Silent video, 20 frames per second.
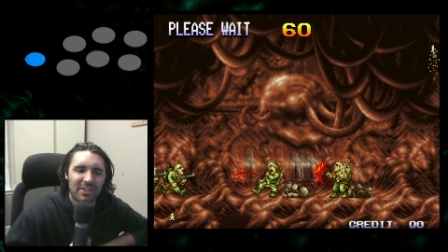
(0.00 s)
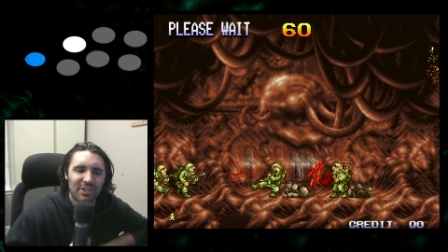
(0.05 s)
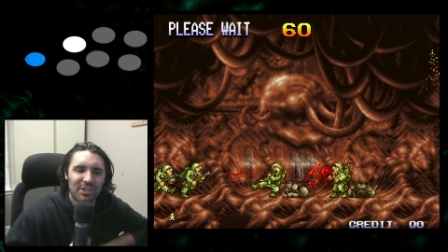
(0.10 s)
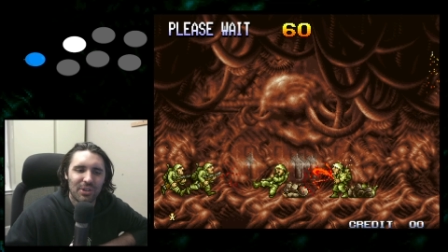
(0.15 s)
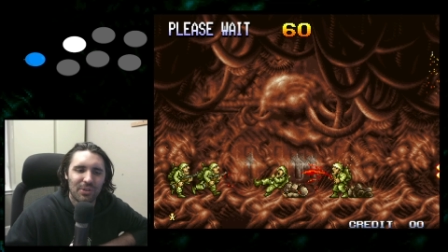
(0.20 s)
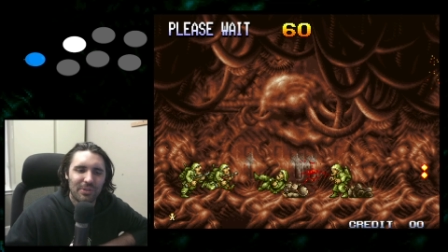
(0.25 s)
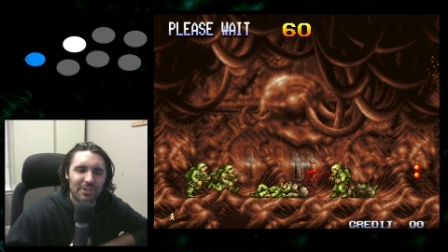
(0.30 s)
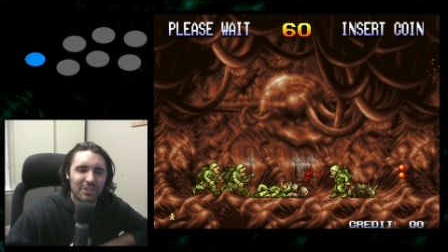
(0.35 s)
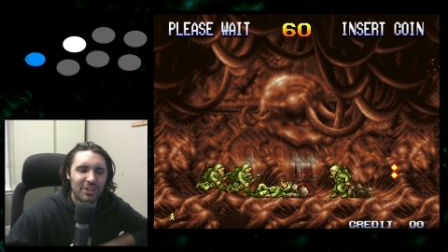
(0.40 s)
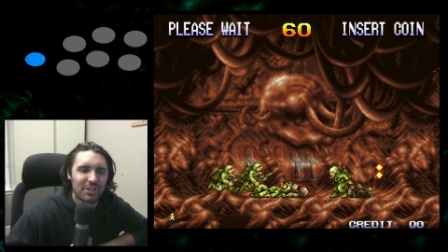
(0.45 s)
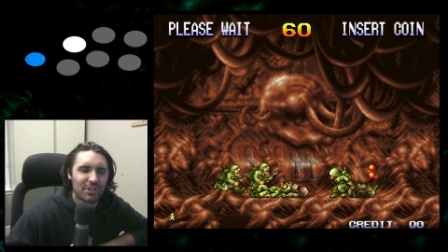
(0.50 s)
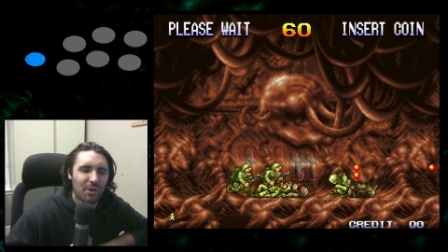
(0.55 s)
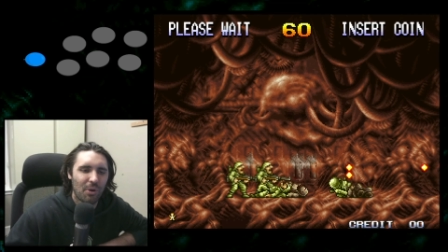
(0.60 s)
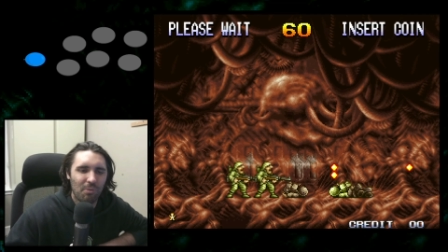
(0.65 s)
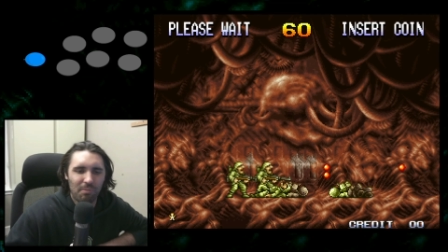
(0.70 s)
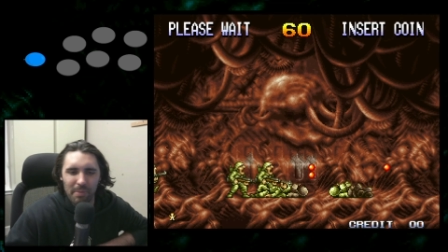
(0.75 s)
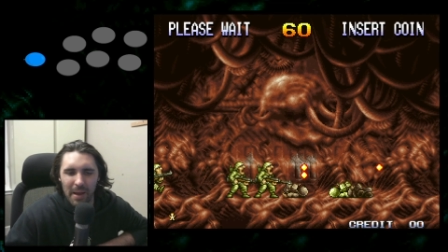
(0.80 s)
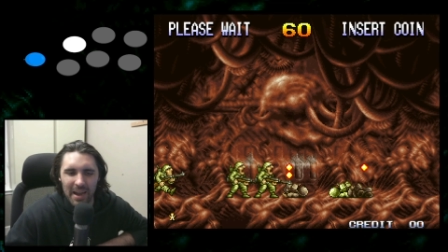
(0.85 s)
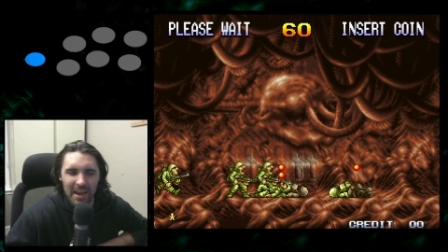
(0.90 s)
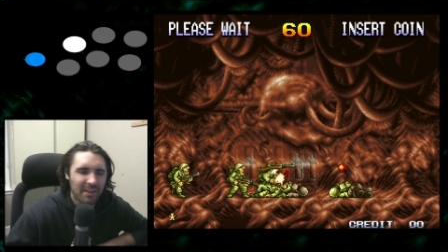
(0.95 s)
to do is just go
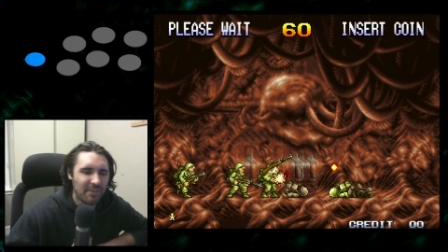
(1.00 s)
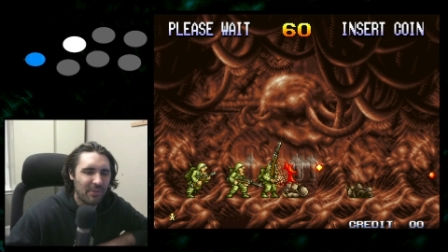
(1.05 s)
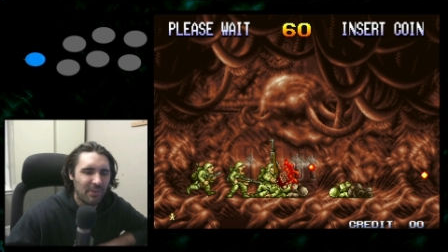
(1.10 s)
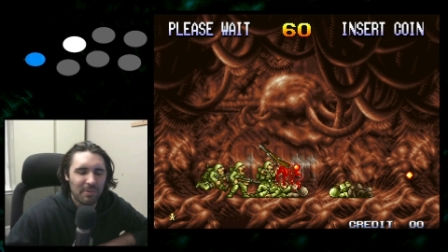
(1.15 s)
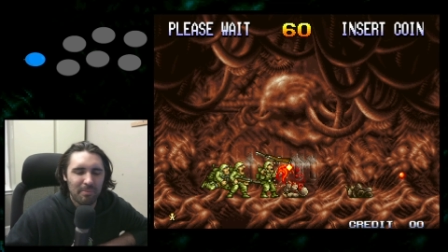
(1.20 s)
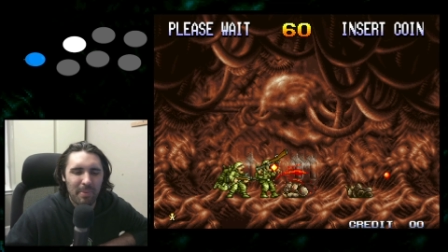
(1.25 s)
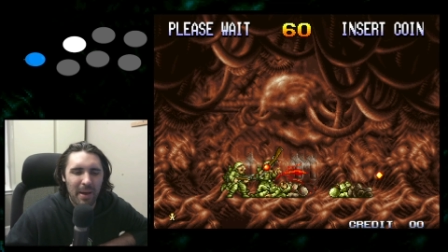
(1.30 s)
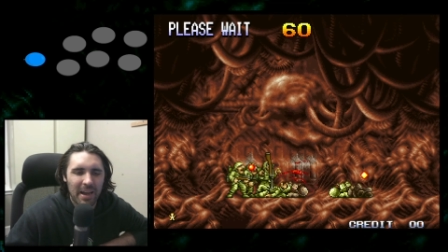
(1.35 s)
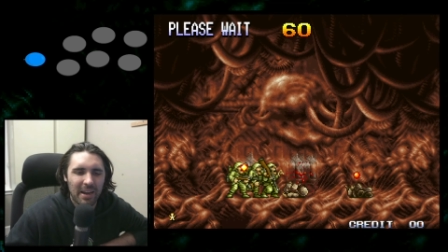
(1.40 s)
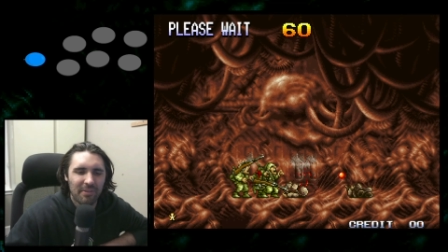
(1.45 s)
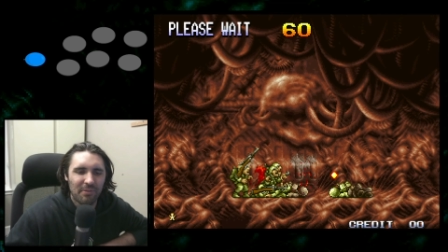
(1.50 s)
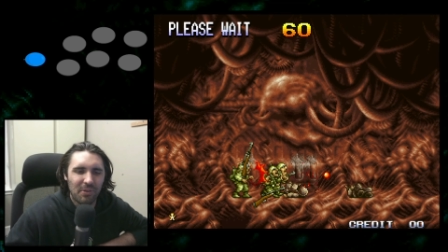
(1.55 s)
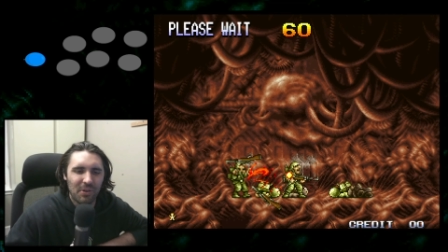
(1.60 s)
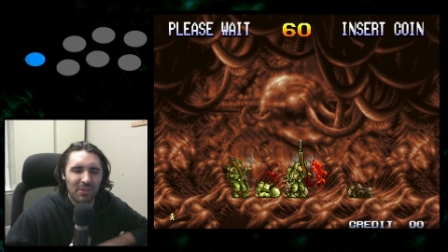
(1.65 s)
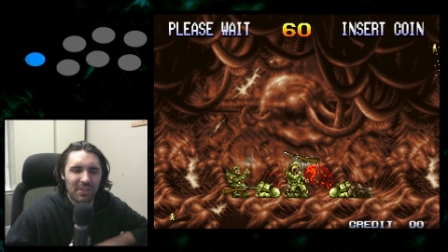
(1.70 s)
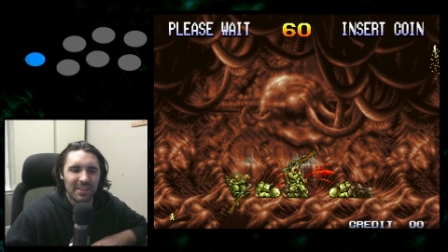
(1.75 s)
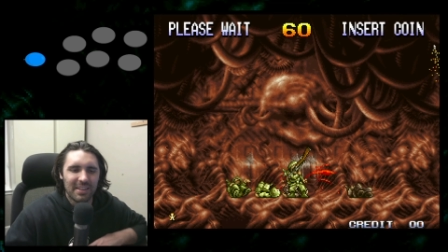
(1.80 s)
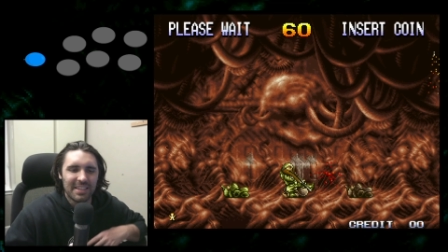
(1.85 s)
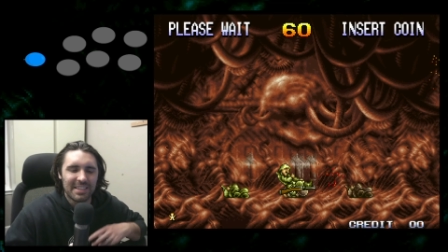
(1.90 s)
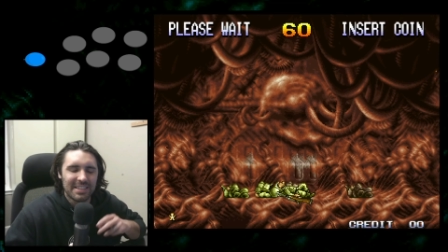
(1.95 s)
back and forth, back and
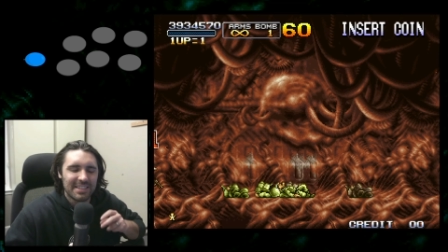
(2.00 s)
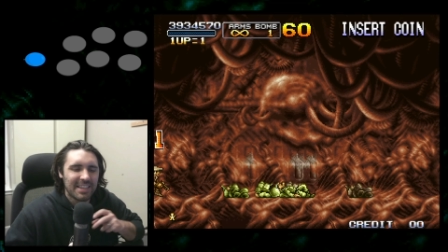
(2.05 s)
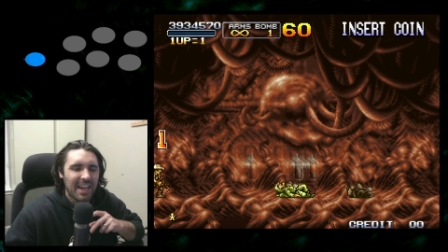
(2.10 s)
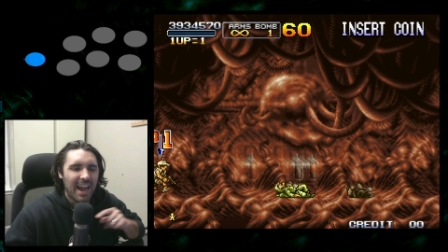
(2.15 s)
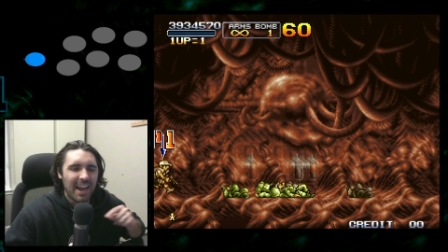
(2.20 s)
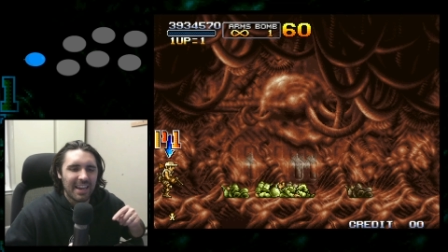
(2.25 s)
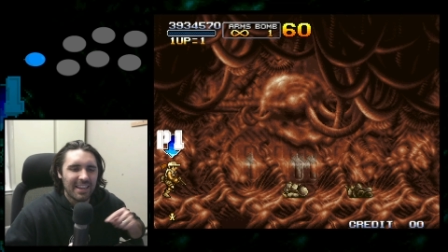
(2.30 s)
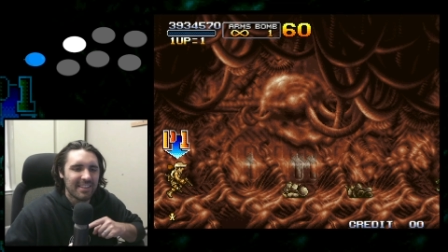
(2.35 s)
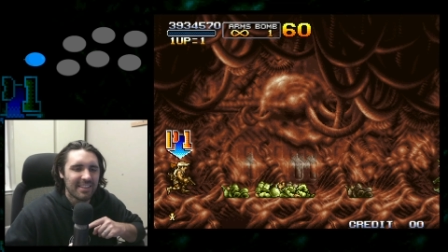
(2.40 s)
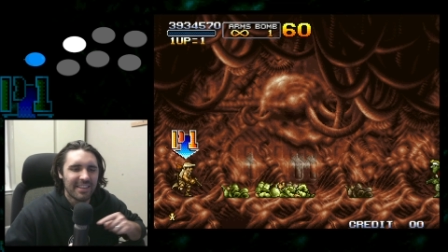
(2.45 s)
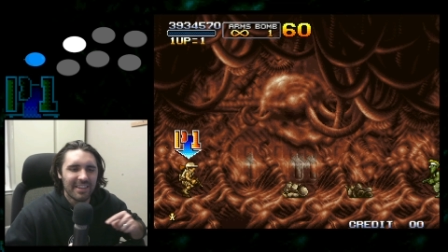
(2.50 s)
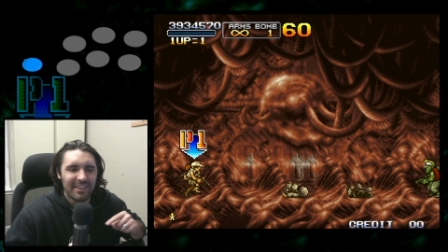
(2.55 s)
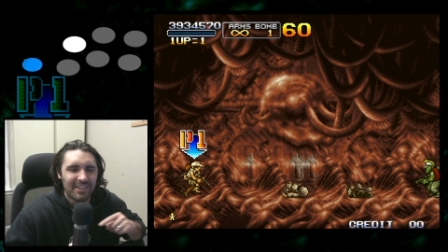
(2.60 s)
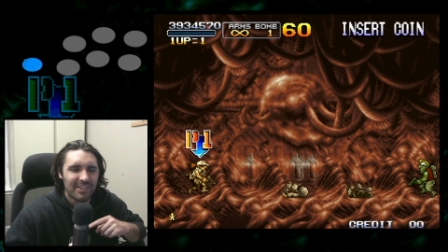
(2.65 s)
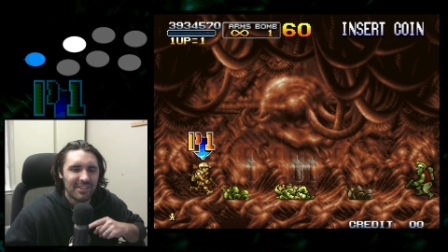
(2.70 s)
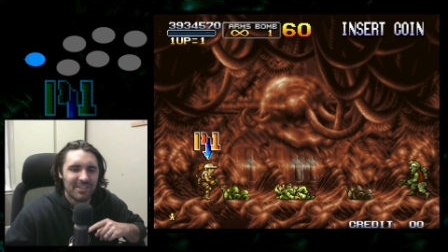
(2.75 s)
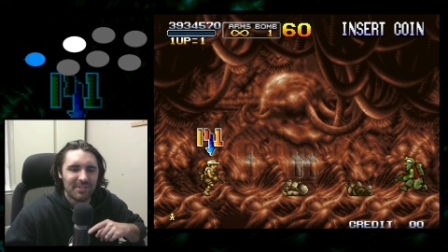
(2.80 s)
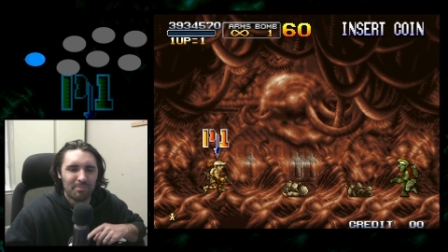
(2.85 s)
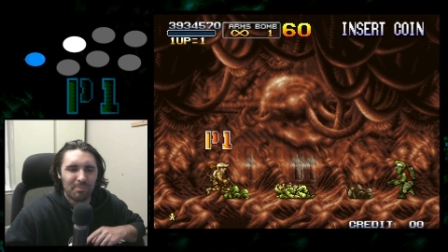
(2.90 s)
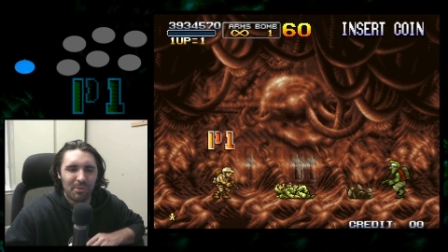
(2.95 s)
forth in this tight
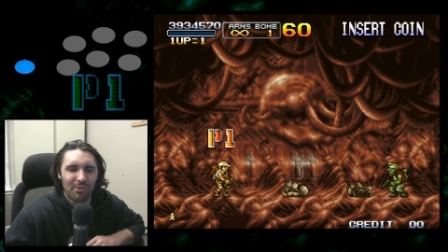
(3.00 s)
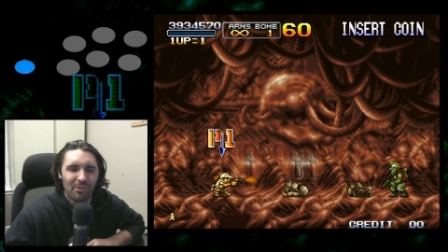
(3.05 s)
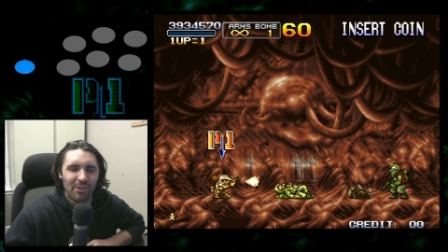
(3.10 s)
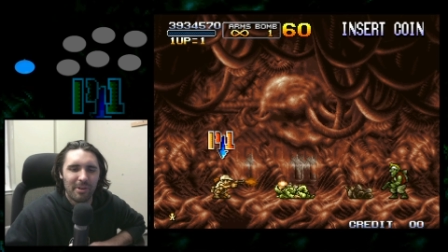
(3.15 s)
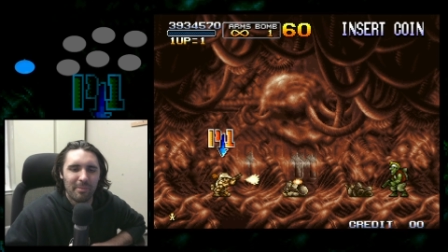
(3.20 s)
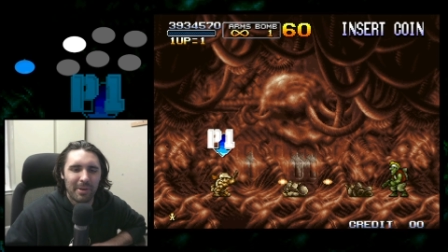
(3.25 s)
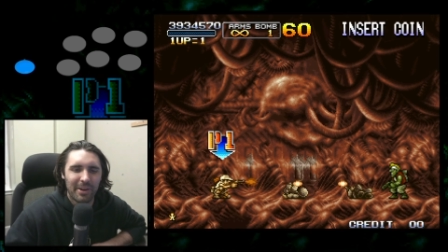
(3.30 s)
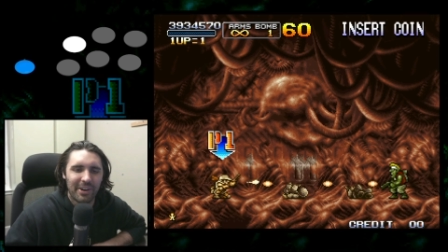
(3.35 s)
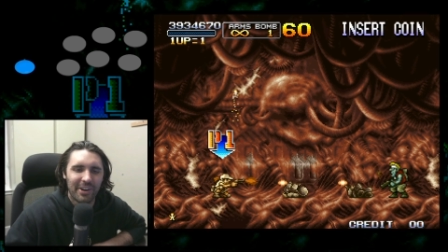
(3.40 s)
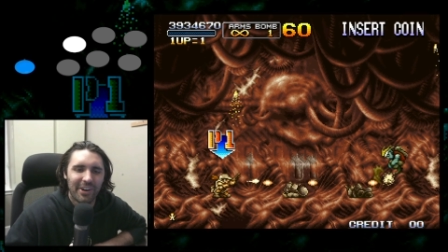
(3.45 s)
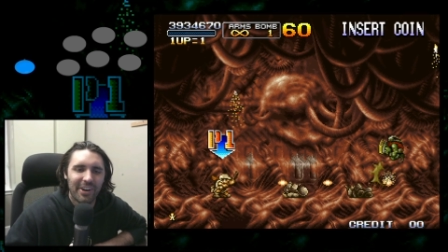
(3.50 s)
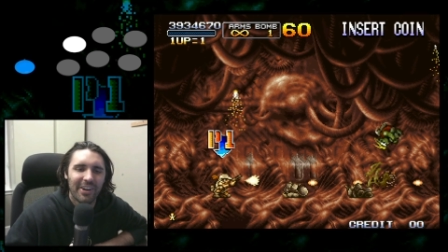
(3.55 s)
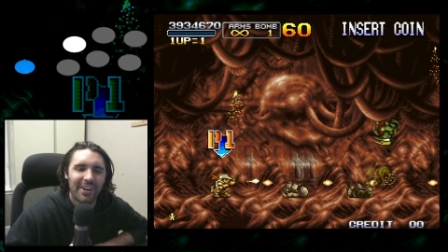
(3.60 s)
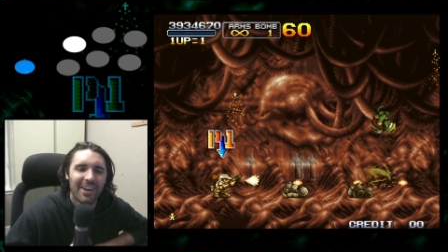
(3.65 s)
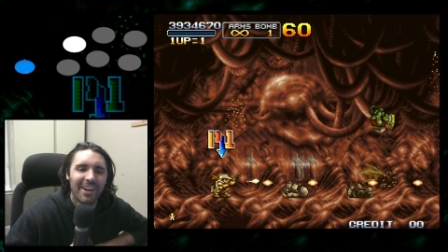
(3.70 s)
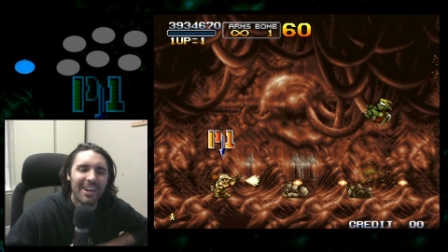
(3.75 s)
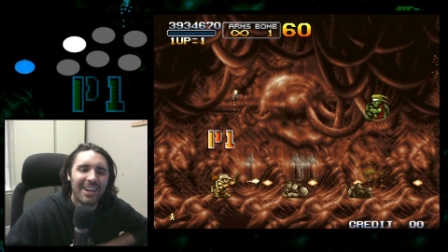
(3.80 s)
little perimeter,